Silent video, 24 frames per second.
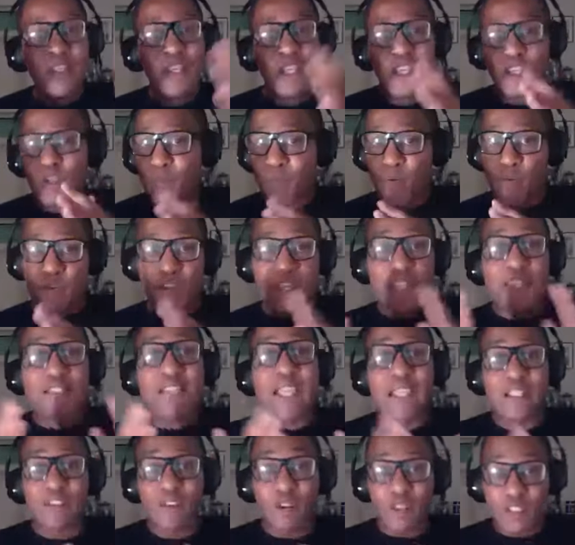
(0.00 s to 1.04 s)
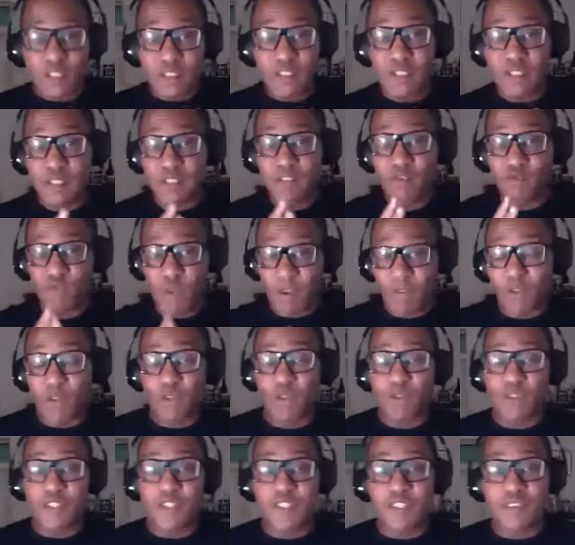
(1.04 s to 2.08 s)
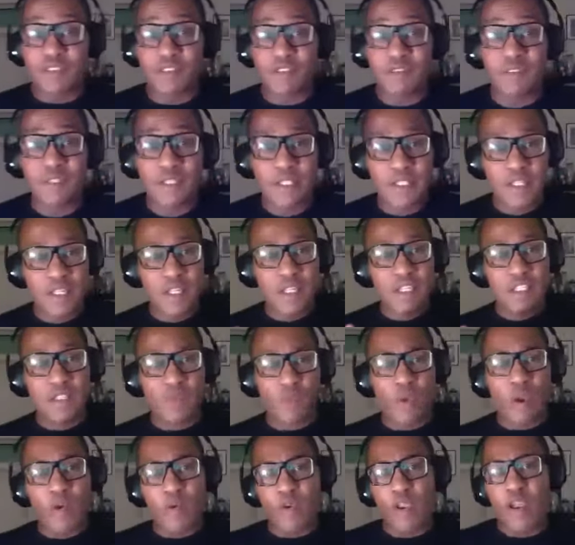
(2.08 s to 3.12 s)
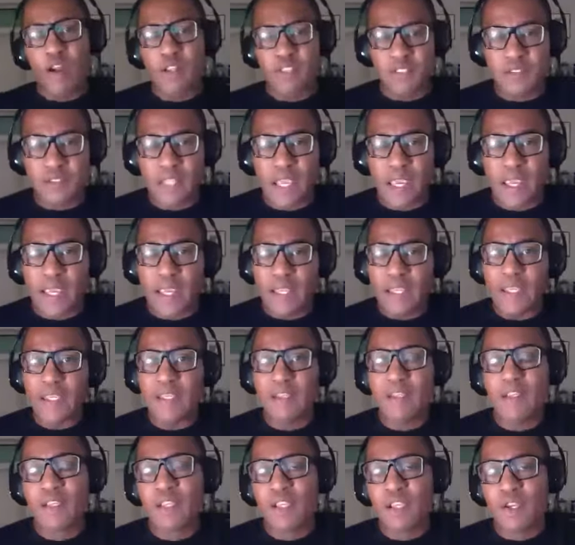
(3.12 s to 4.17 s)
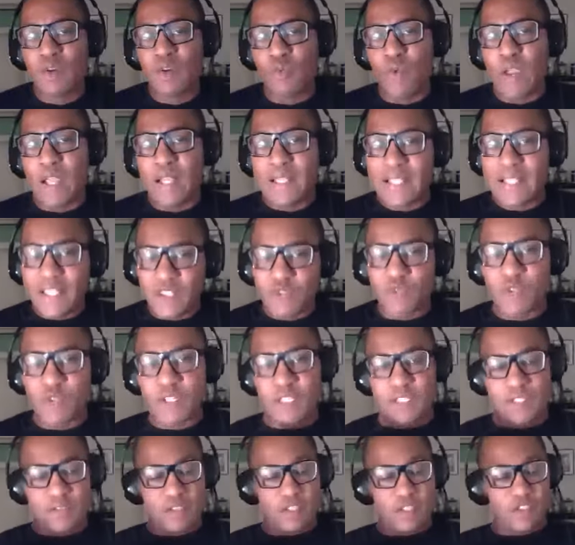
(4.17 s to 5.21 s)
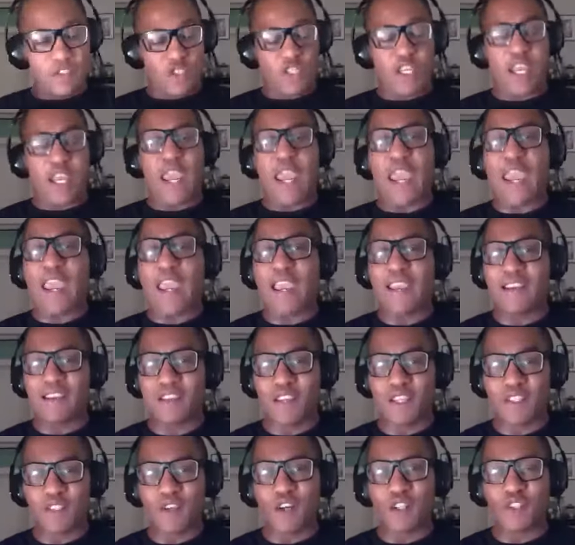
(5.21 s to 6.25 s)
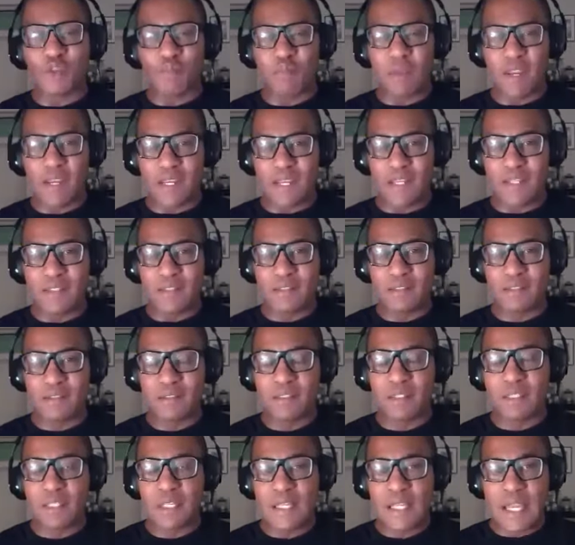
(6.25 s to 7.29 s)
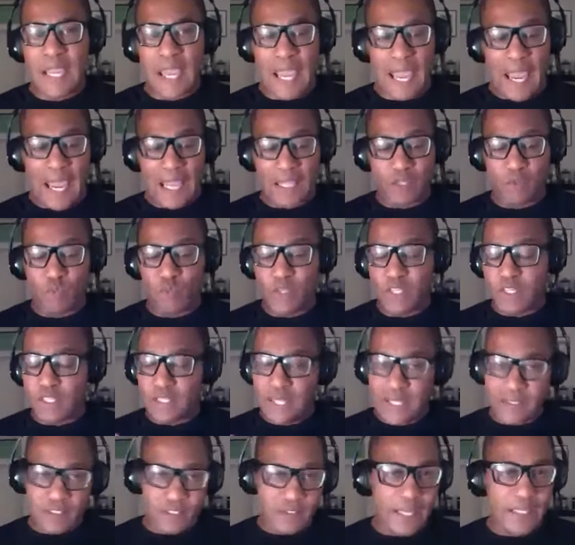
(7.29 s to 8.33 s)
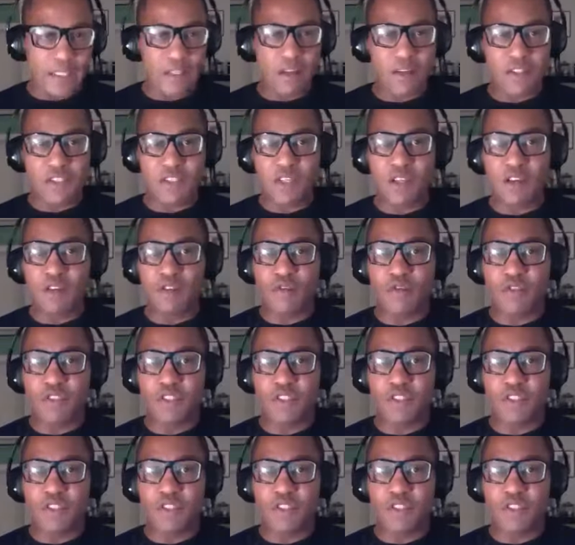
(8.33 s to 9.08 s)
pre-technology revolution, to where we are today, where literally the chair is our domain, and we can entertain ourselves,